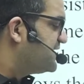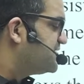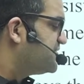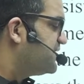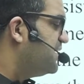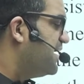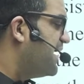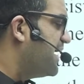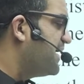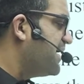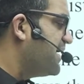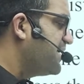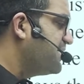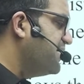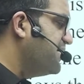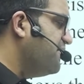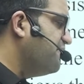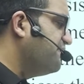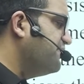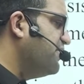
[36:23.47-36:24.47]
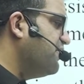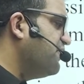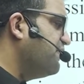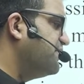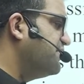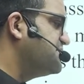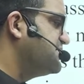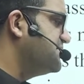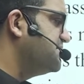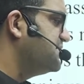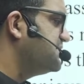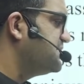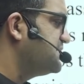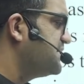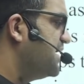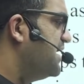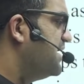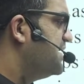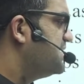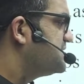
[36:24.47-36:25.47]
hierarchy of the officers,
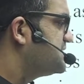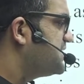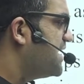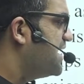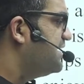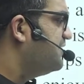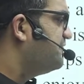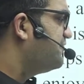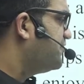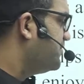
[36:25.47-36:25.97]
starting from the